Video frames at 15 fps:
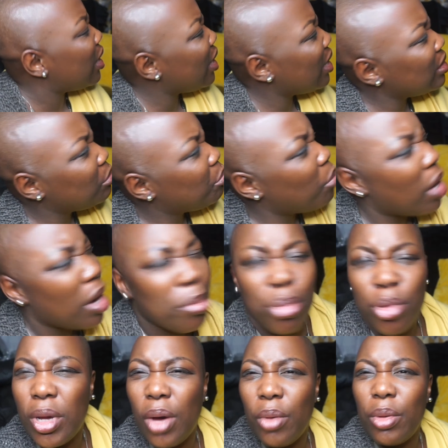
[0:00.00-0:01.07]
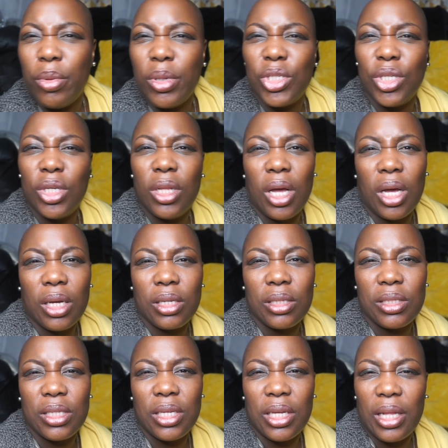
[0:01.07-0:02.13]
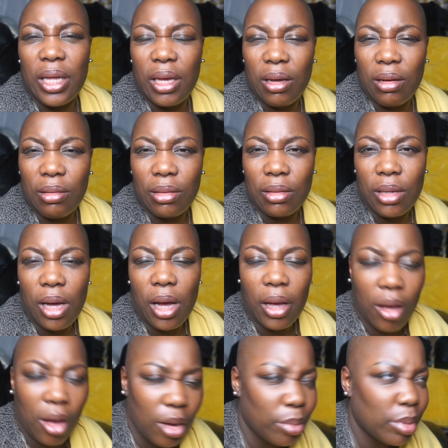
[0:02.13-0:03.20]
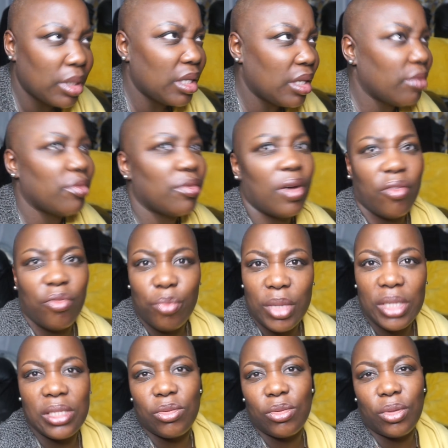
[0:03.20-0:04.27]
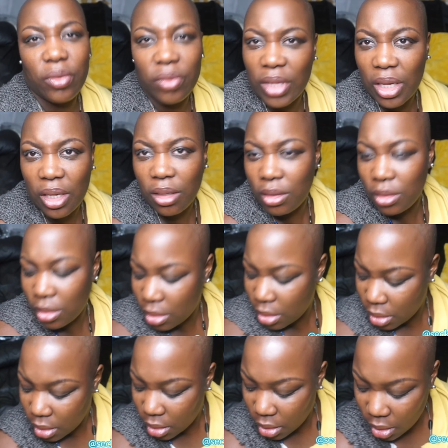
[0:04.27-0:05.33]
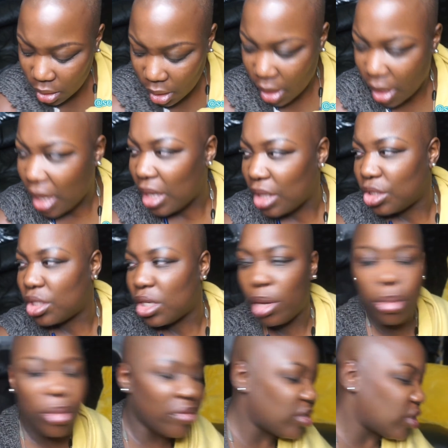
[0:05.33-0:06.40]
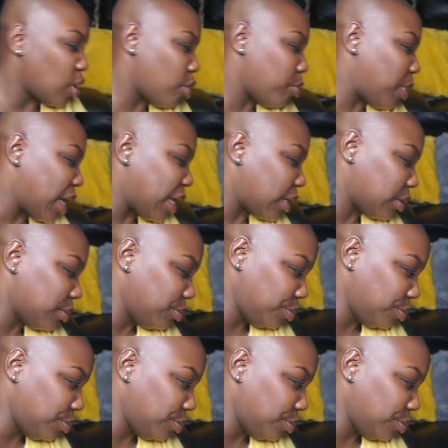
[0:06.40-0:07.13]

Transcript: Is Brett and Booker, we wish you luck. See you later. I can't believe I've missed all of that. I just can't bother to go back.